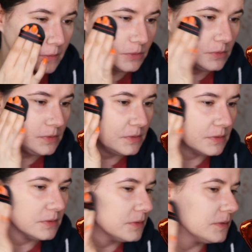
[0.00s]

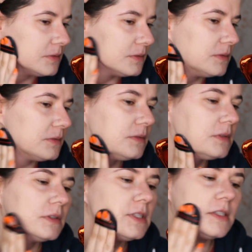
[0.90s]
Ooh,
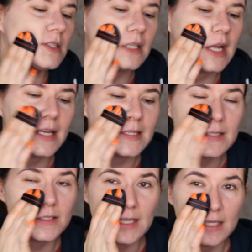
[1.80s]
this is a
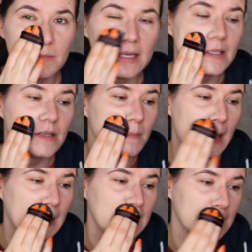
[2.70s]
nice shade ma
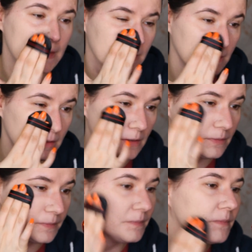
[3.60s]
match though.